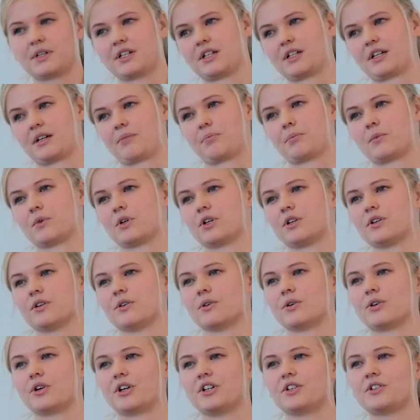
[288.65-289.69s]
and
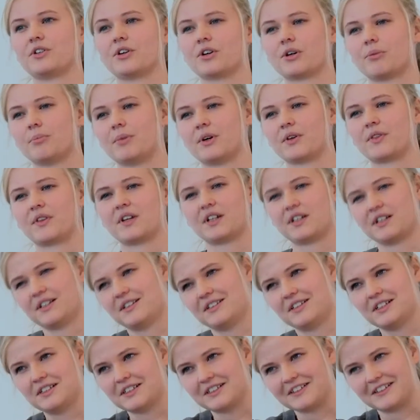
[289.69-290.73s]
I'm going to talk about that in
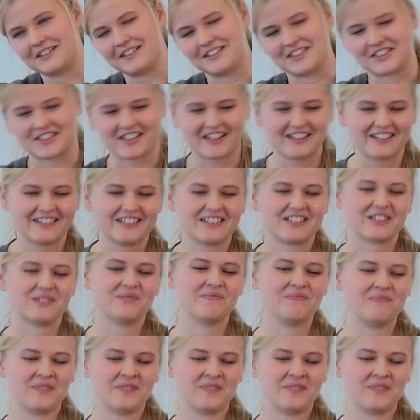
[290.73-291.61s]
detail in a second.